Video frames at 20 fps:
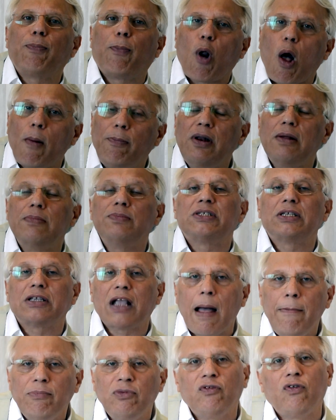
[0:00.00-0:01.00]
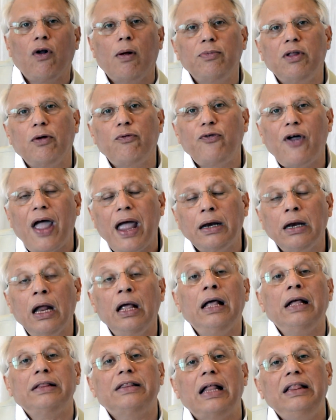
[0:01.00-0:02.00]
problems comes from the fact
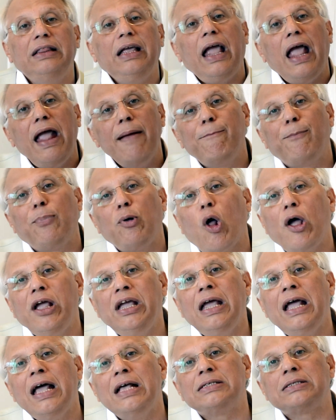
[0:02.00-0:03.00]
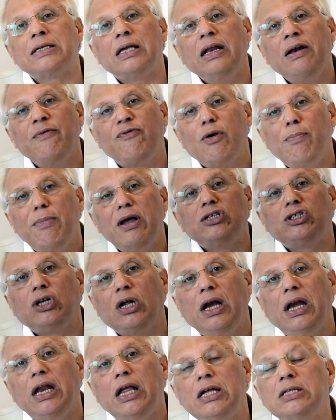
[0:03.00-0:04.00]
that the employee has
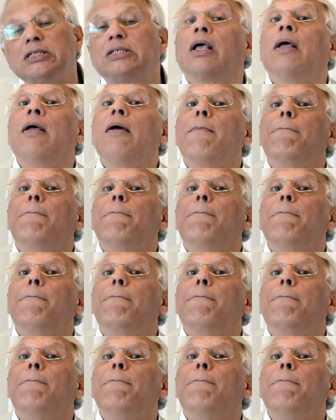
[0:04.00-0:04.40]
information needs